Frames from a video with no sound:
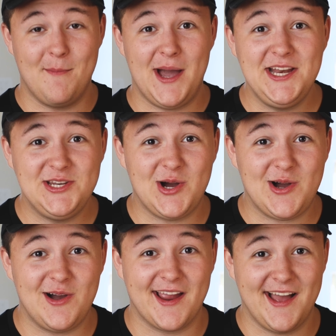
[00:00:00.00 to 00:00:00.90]
My
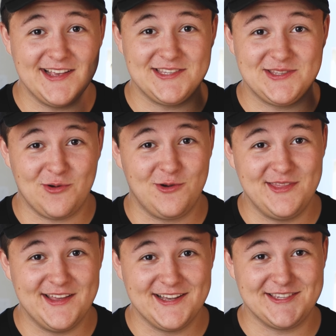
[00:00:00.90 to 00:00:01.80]
dog has
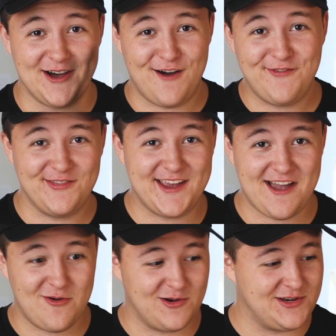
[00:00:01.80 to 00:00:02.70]
stolen this off of the
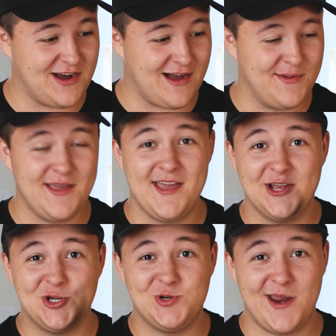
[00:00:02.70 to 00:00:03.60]
countertop,
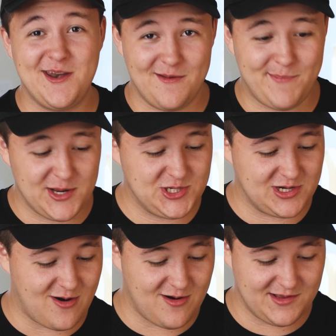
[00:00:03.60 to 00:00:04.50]
shredded a bunch
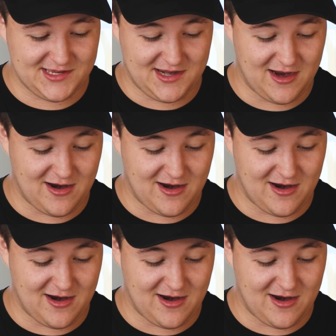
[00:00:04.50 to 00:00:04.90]
of cards in